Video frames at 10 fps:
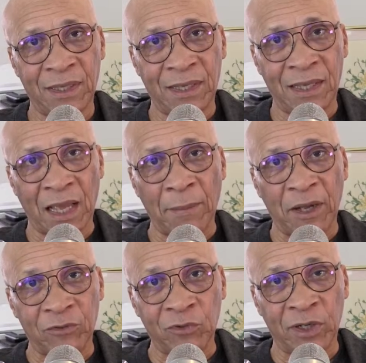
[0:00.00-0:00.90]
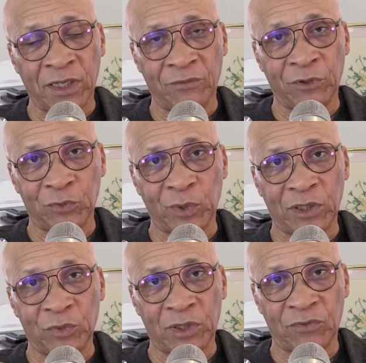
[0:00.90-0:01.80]
about running for
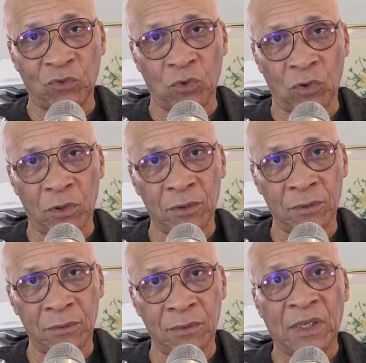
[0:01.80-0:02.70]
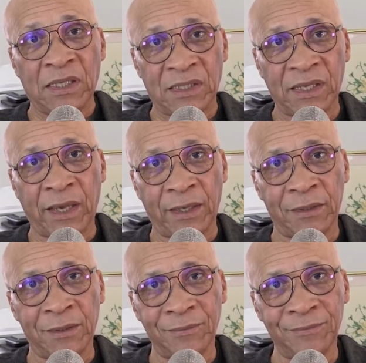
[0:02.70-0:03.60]
2024.
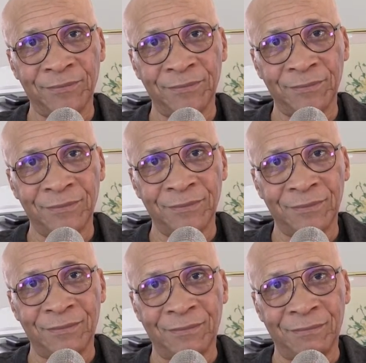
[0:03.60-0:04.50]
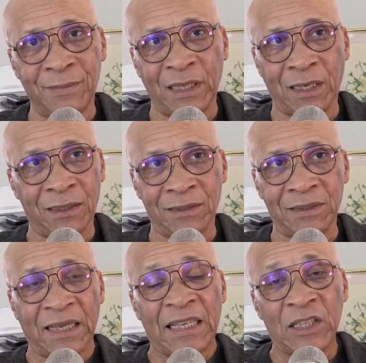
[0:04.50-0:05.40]
Scared. Because
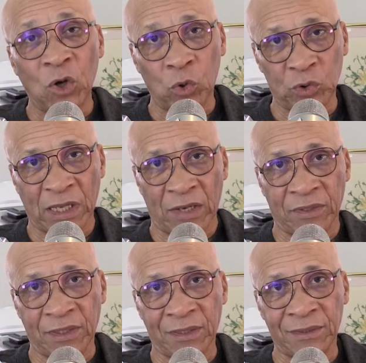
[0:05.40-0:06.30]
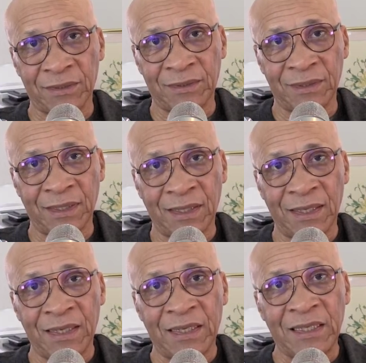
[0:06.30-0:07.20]
he knows how he is.
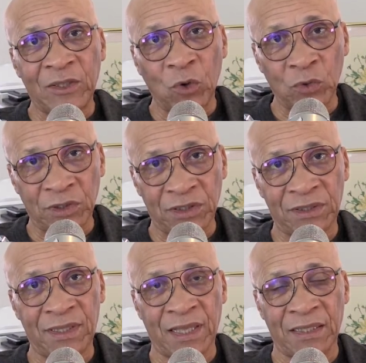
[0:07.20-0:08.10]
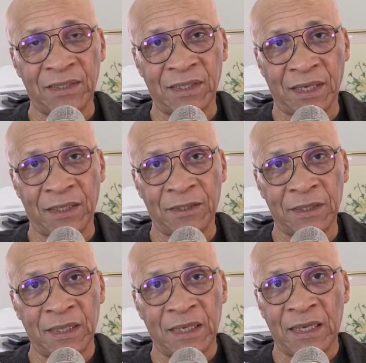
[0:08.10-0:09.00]
He knows he's thin-skinned.
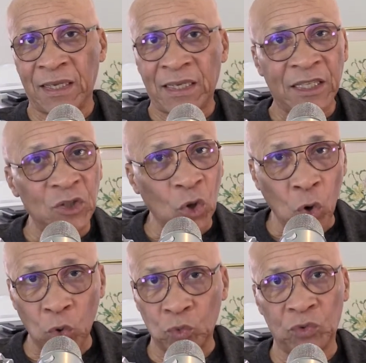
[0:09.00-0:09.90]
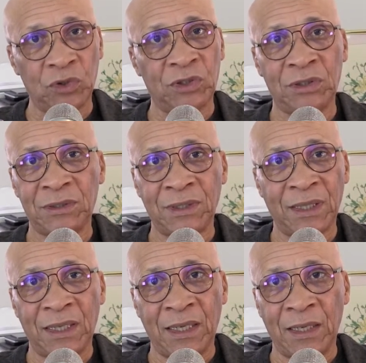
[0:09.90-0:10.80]
He knows
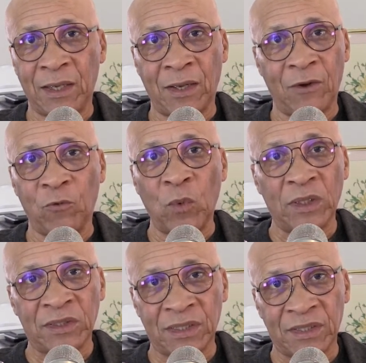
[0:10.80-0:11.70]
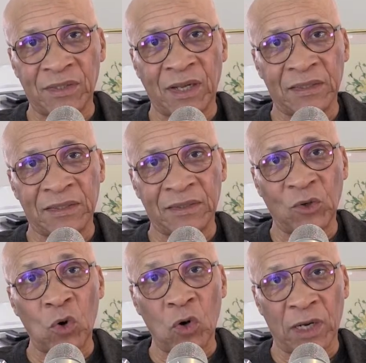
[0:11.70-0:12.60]
once they start
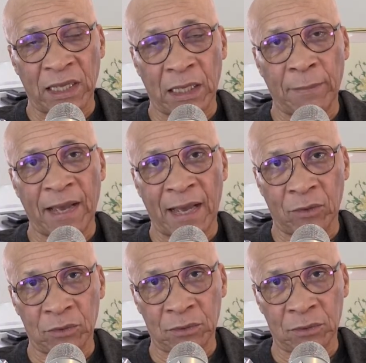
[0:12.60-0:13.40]
calling him out,